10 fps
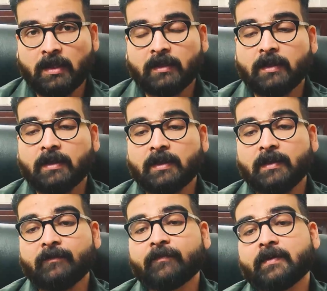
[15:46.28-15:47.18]

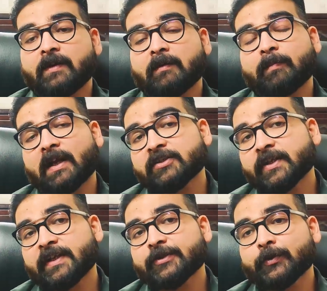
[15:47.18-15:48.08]
If
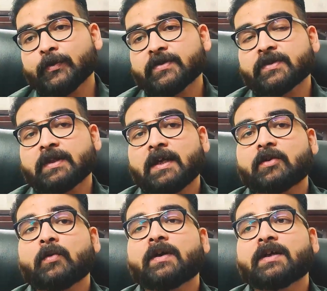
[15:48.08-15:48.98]
Parashari shows
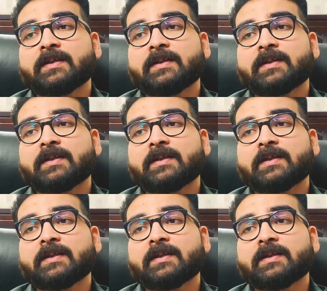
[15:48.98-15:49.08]
that okay,